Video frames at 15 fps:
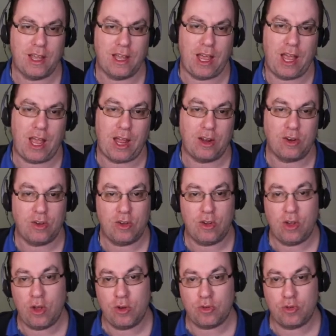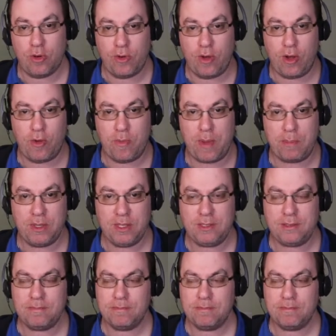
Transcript: and Trovo members.